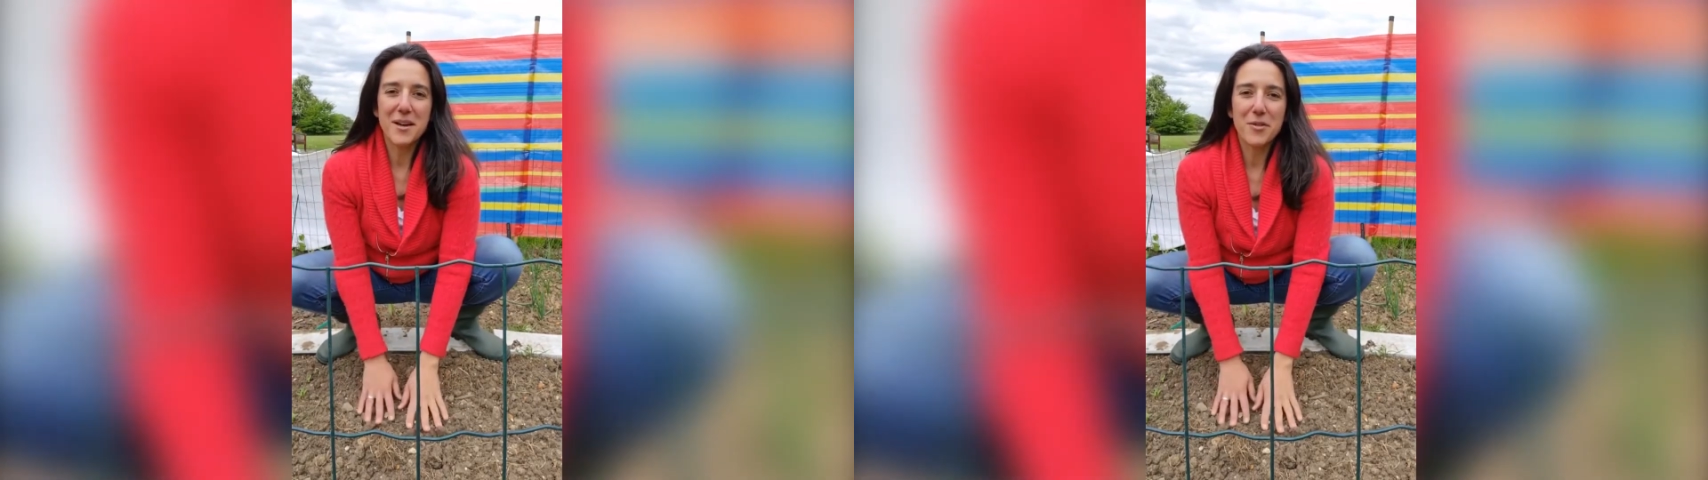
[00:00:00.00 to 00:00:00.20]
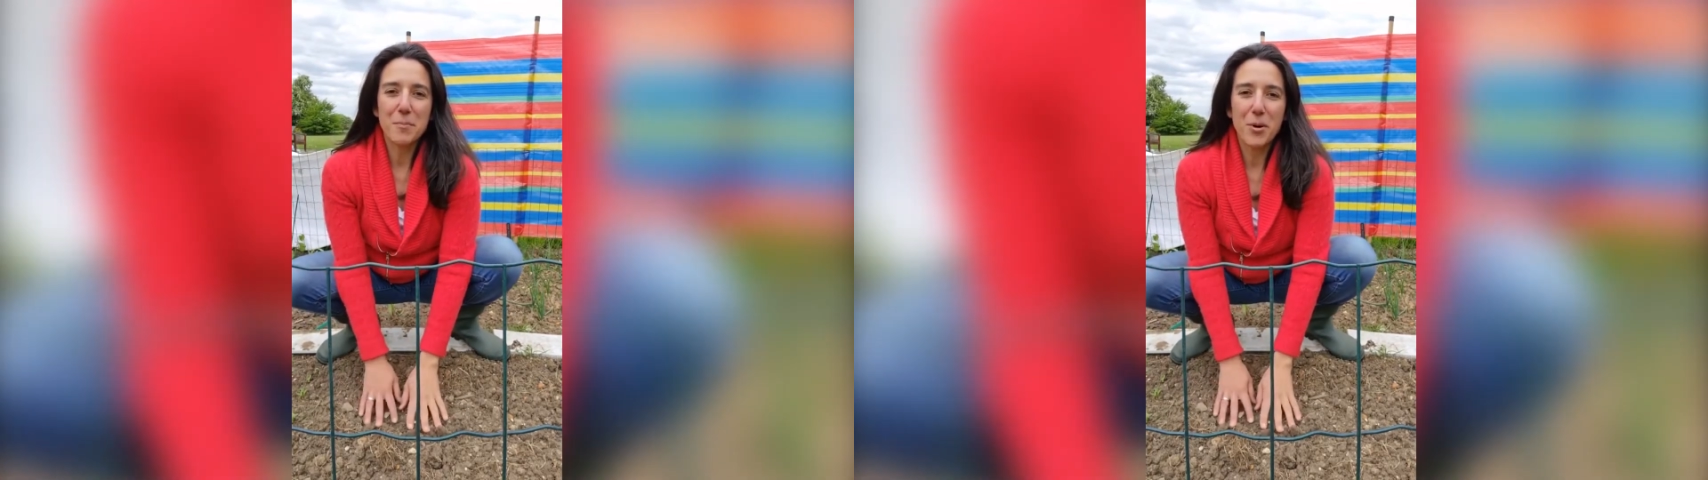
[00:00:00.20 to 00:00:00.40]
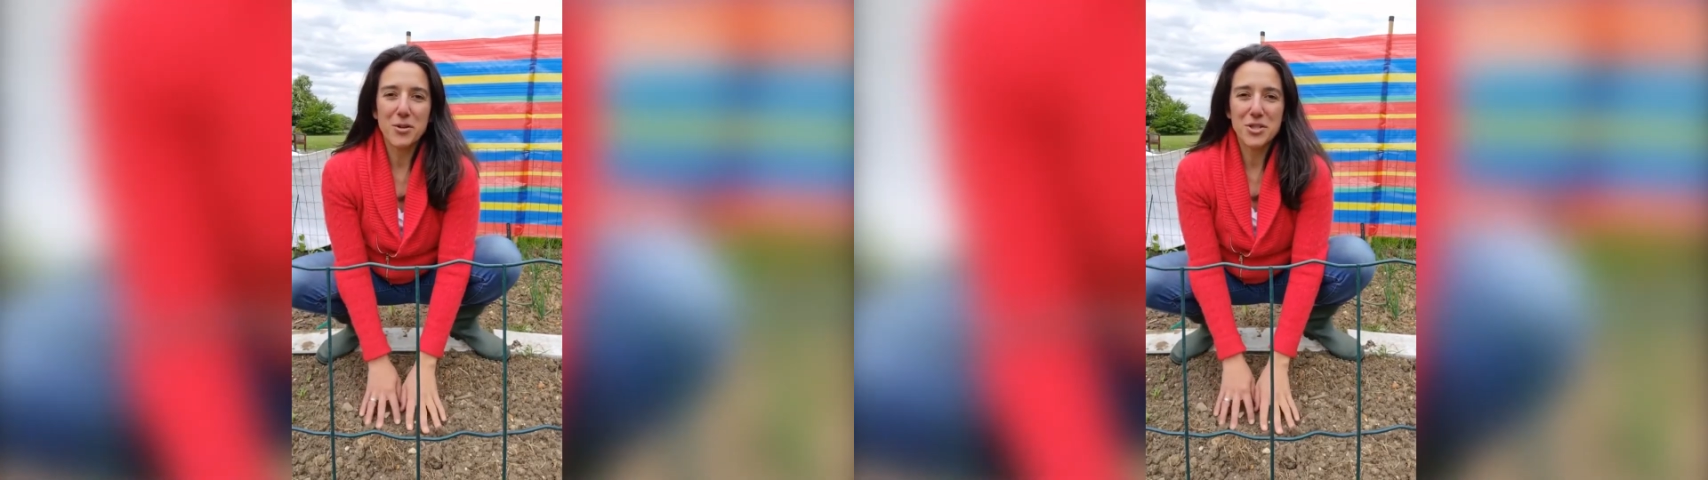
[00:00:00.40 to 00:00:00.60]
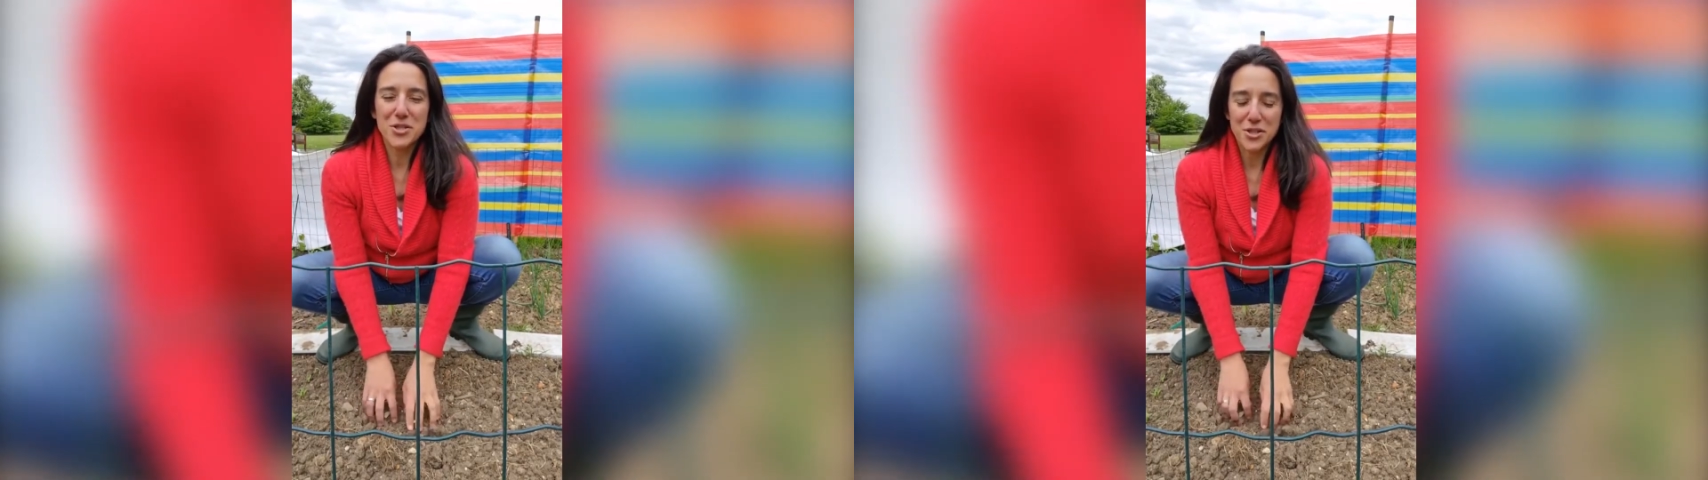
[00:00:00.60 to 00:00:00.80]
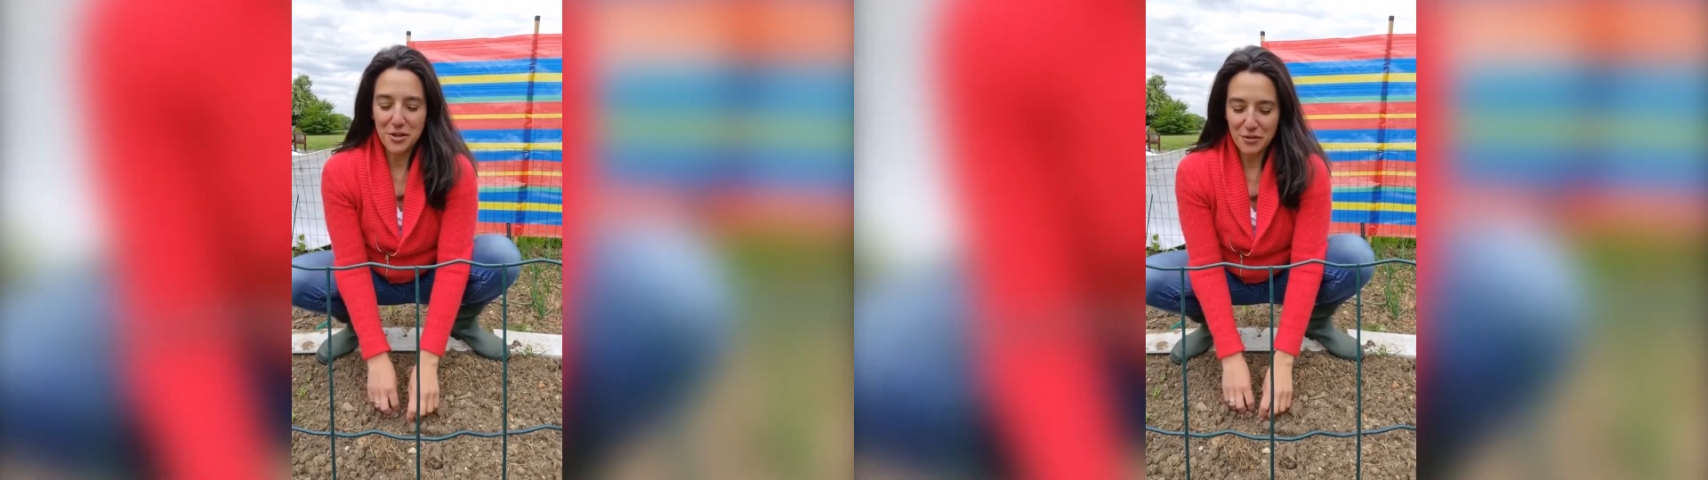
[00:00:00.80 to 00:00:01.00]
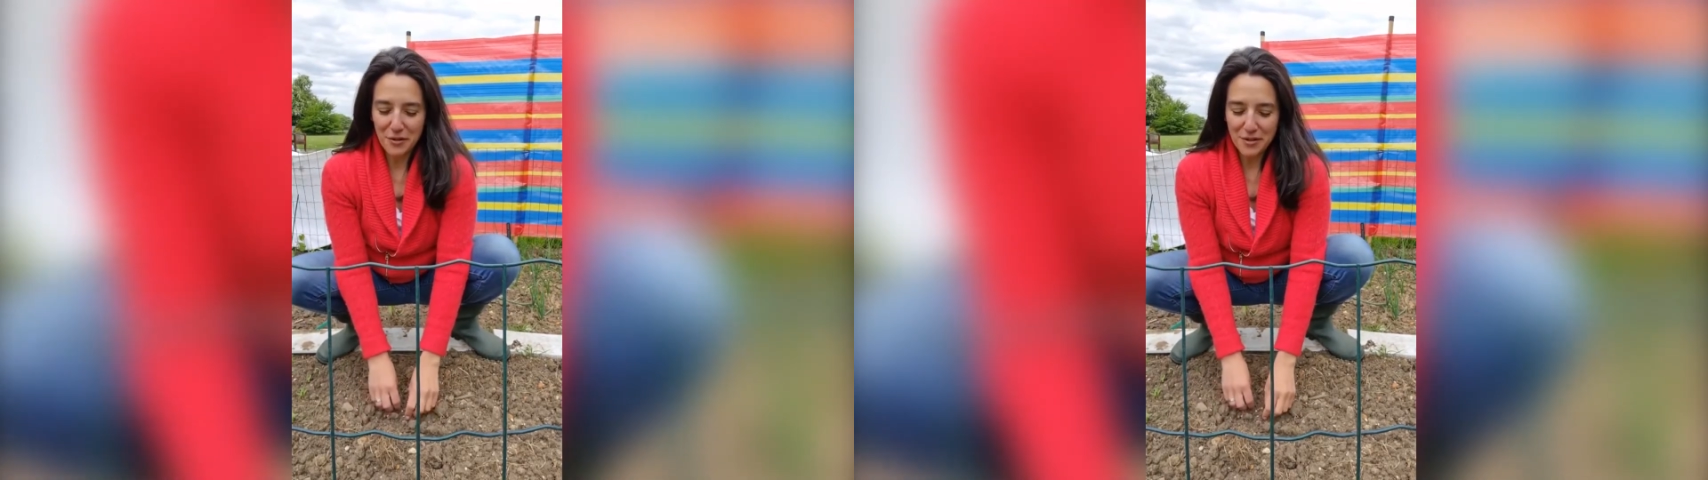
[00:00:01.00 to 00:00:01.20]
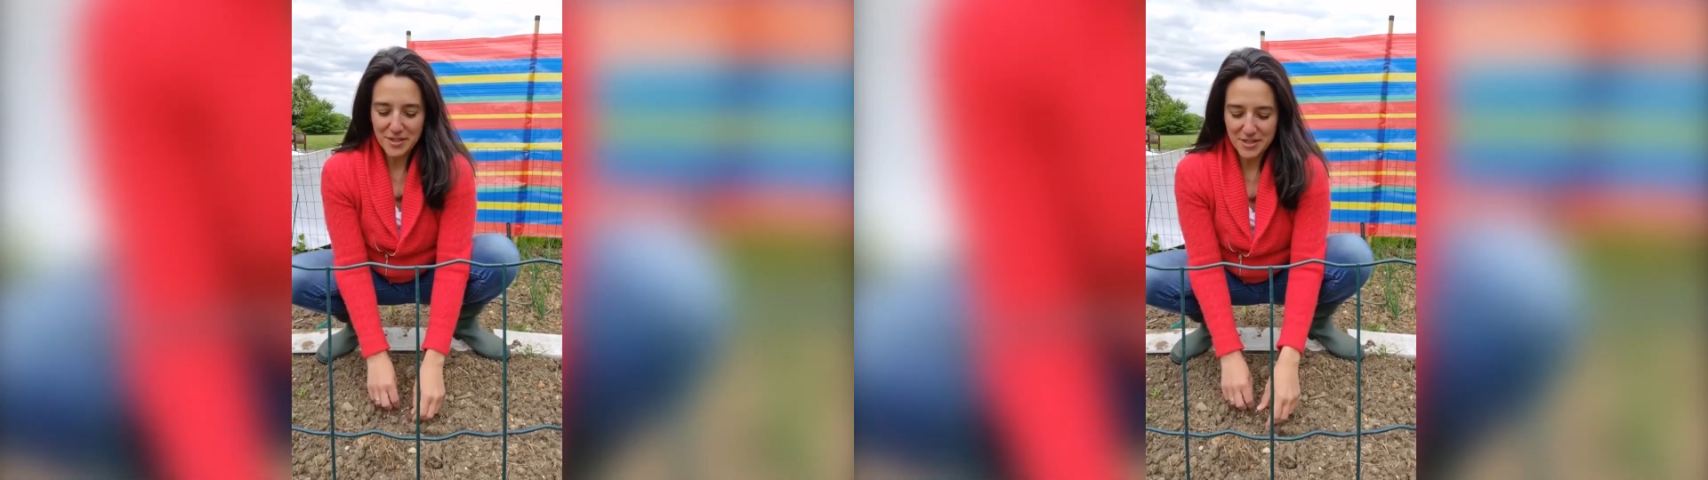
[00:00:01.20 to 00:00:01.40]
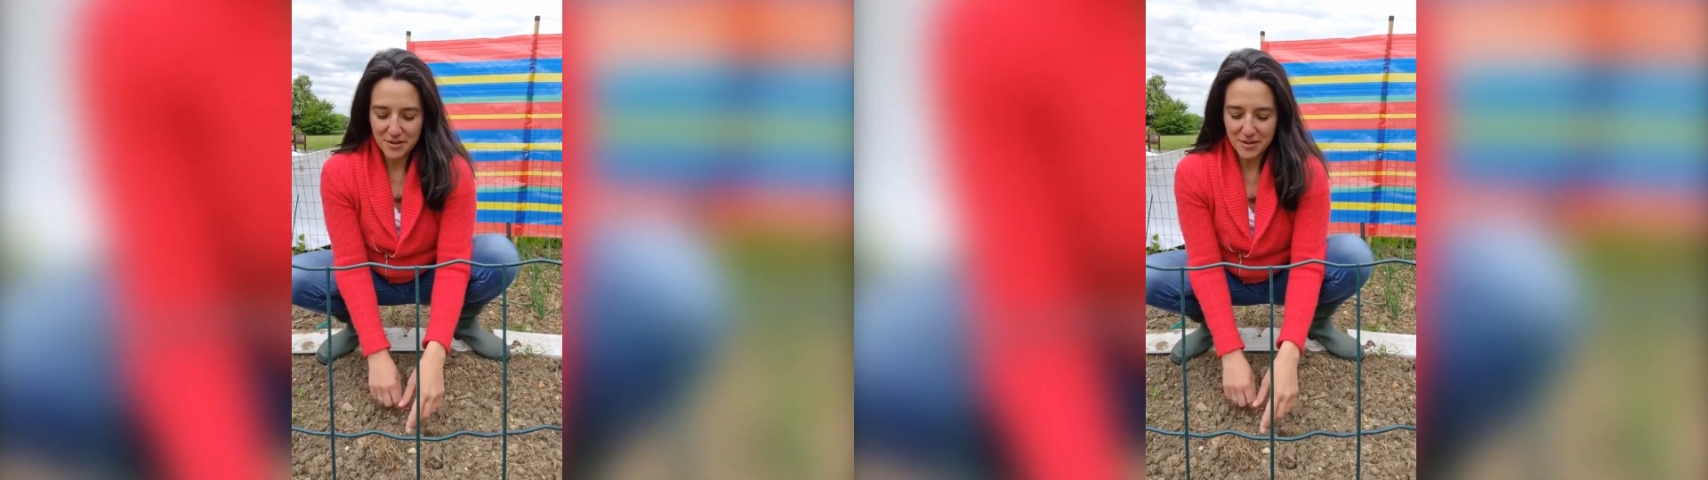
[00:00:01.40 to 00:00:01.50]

the posture that